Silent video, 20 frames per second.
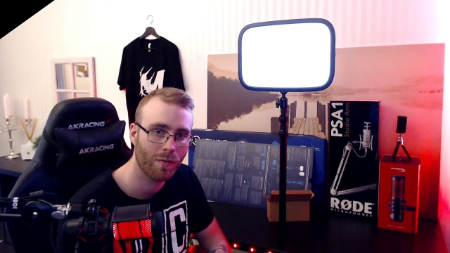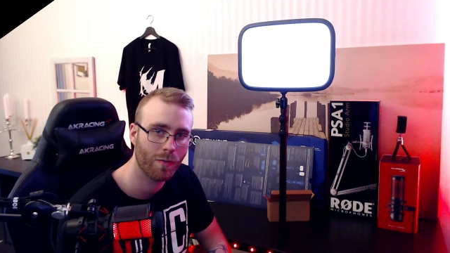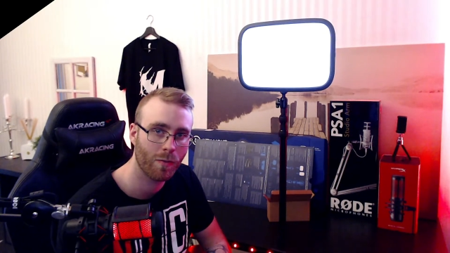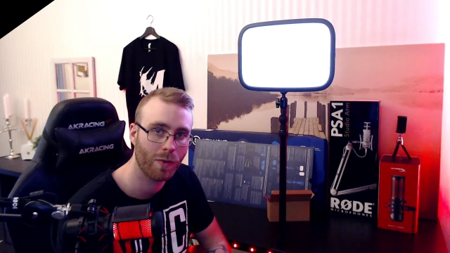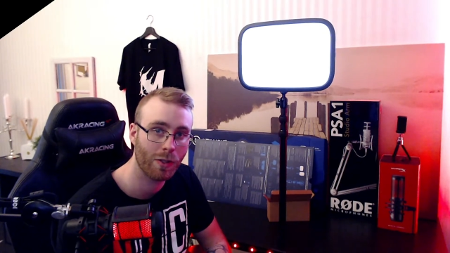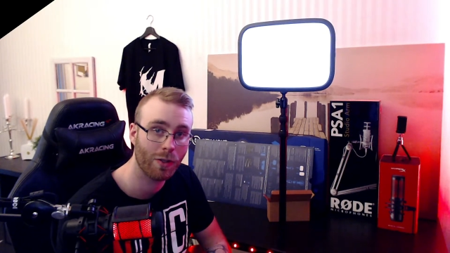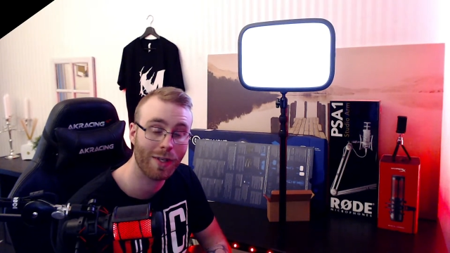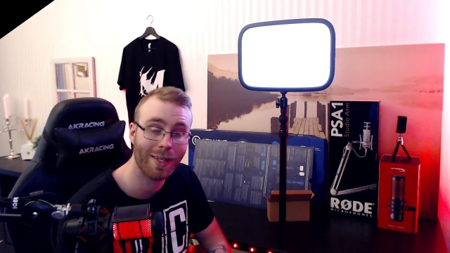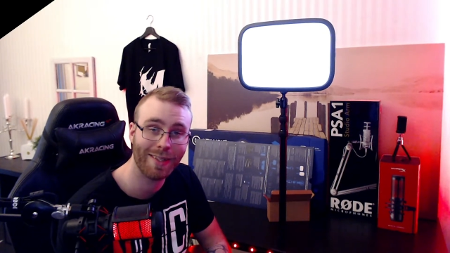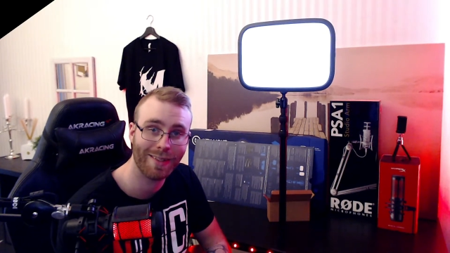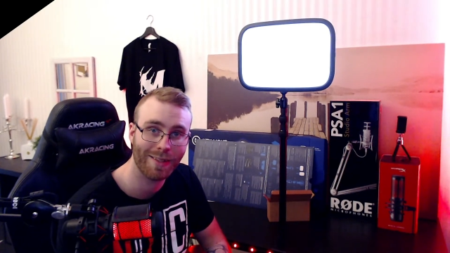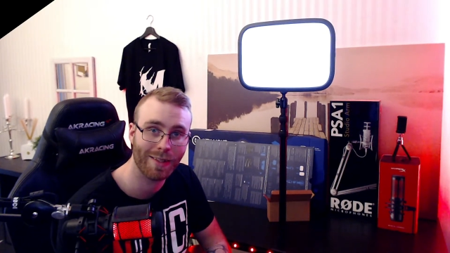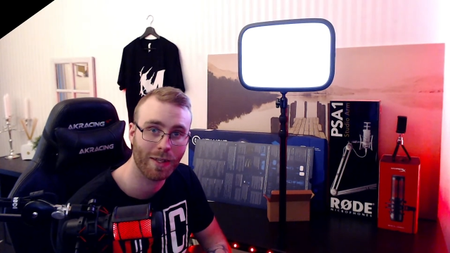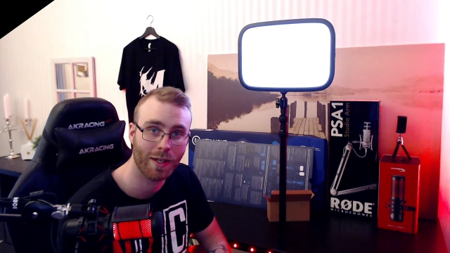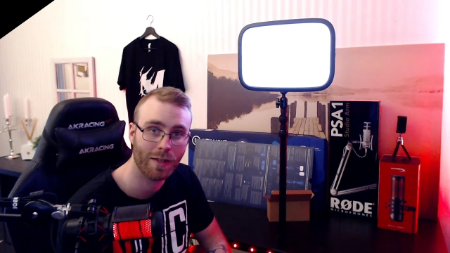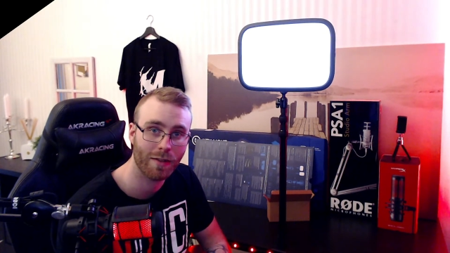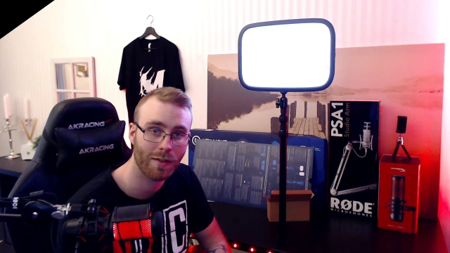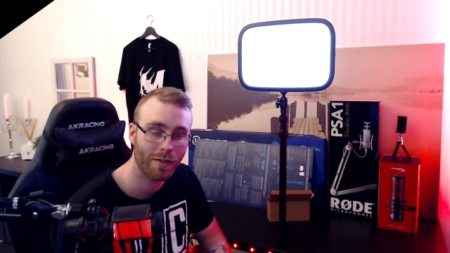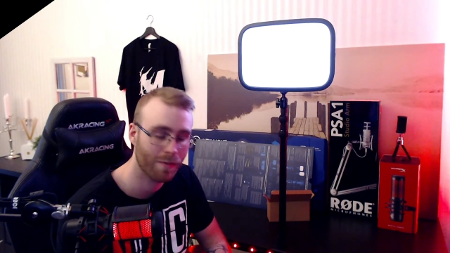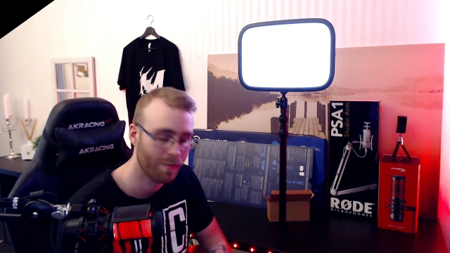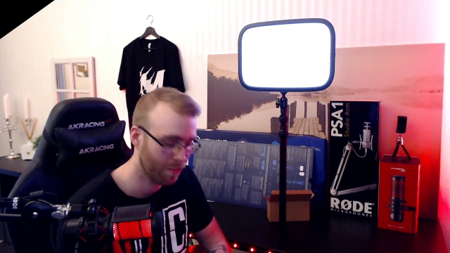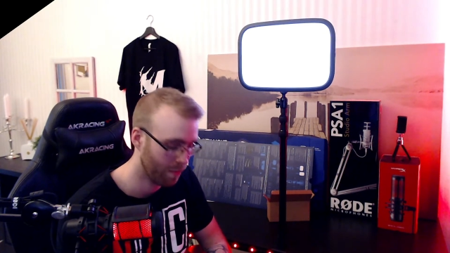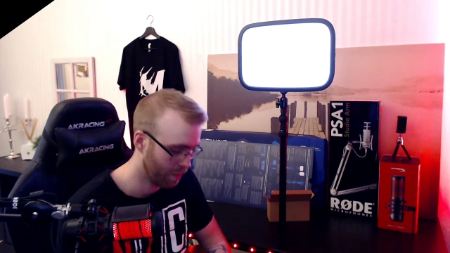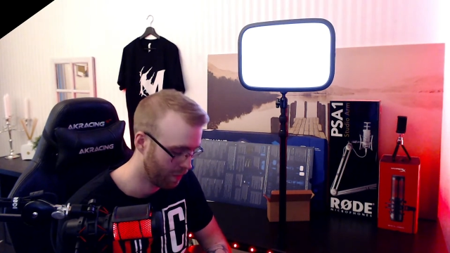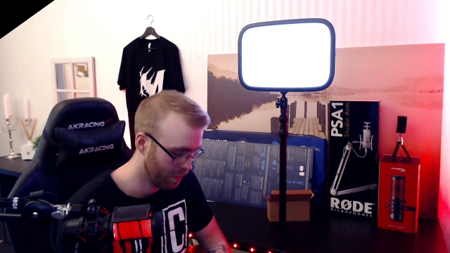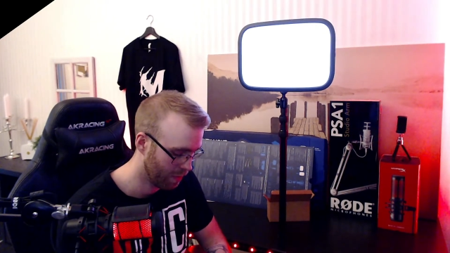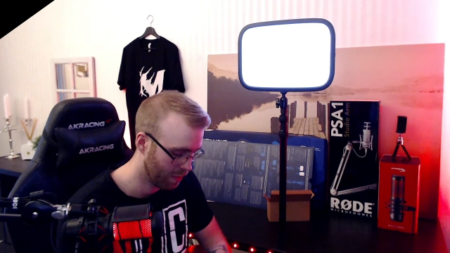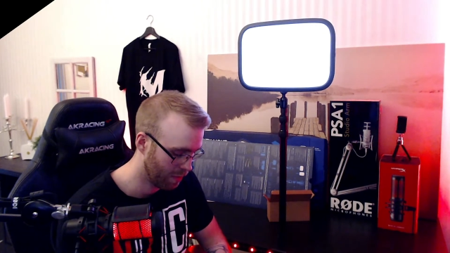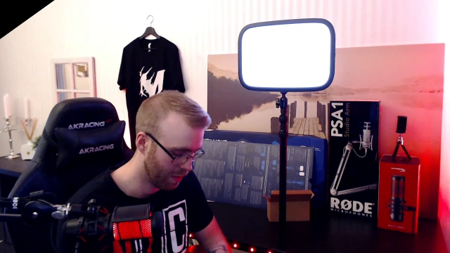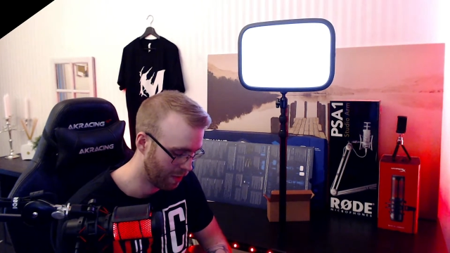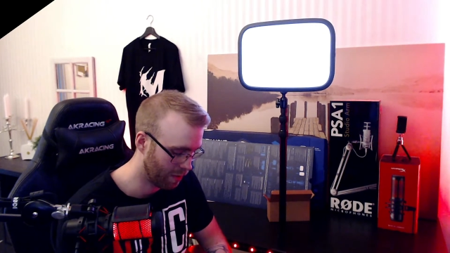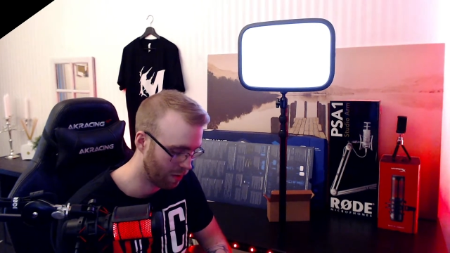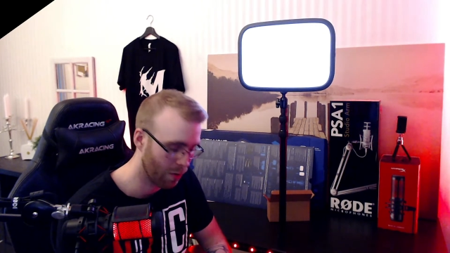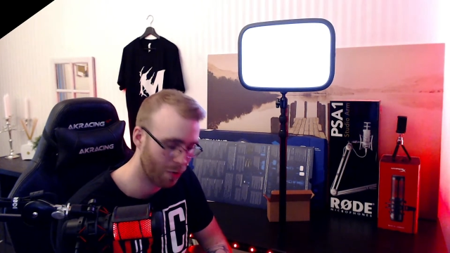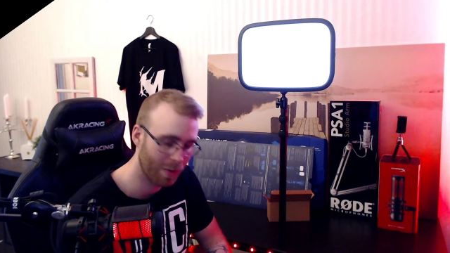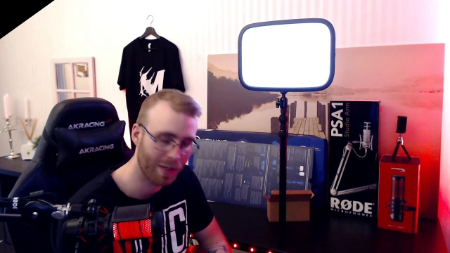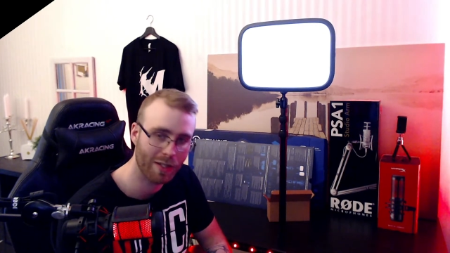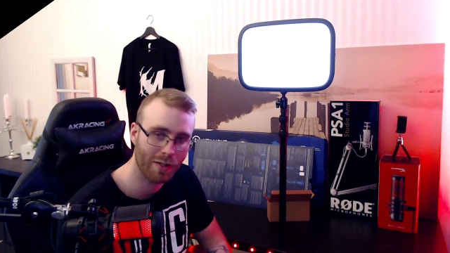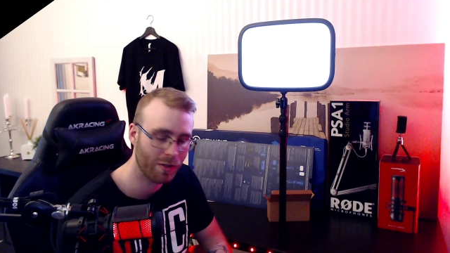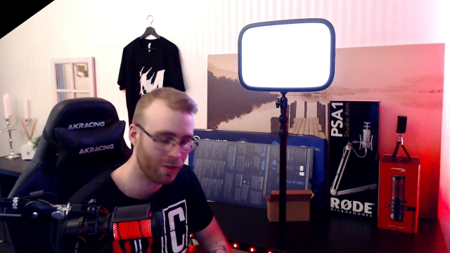with your internet, and
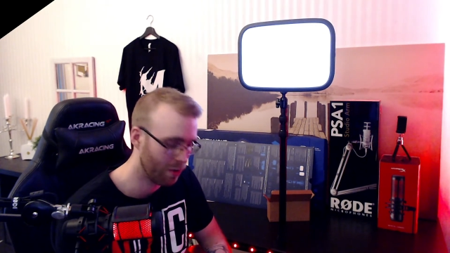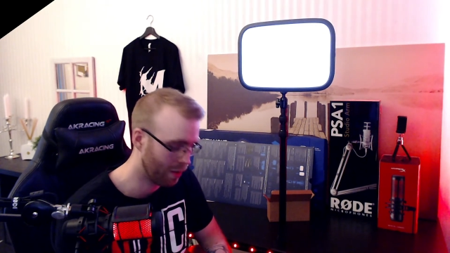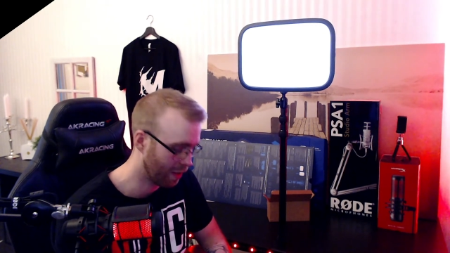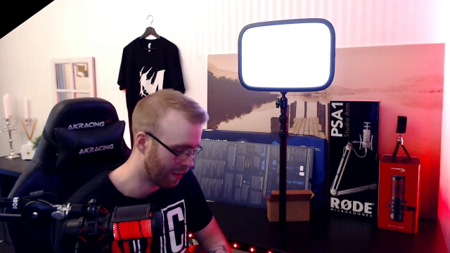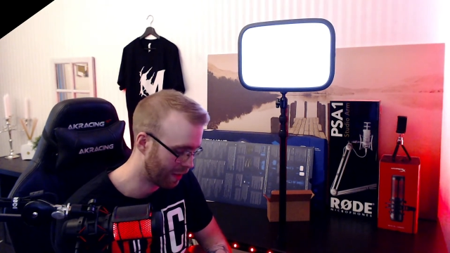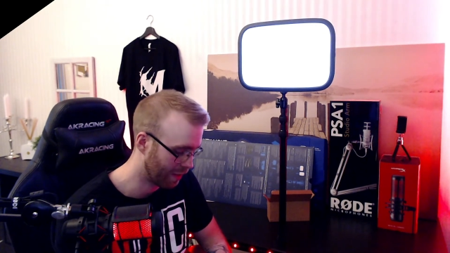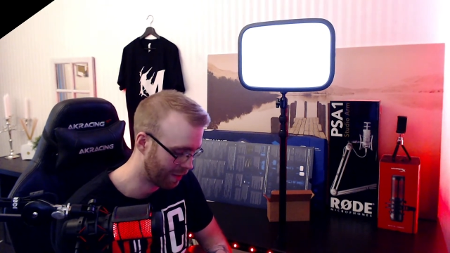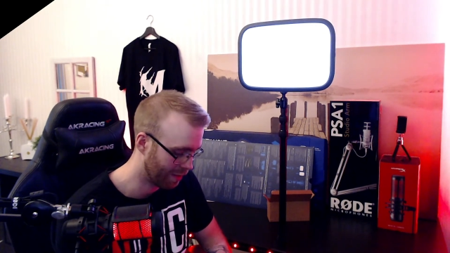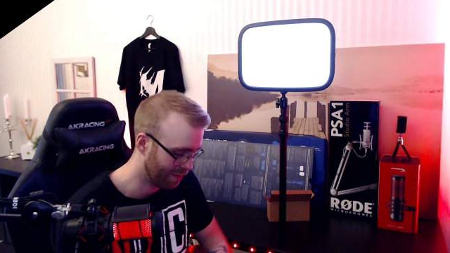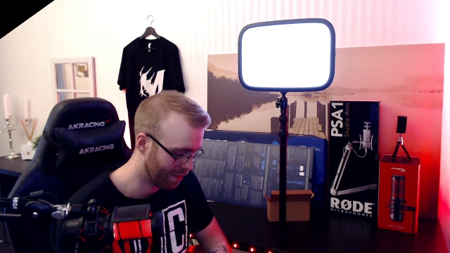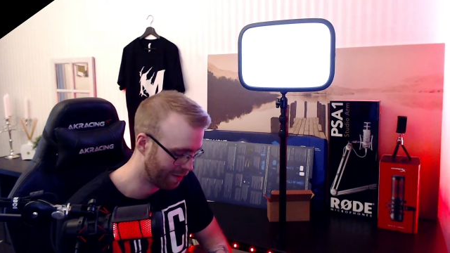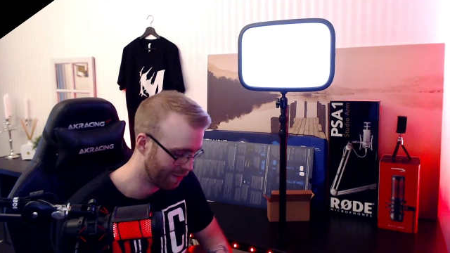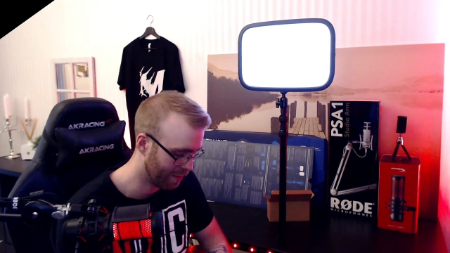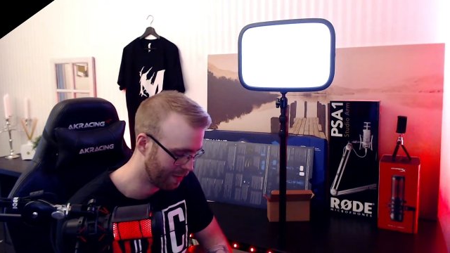go into like your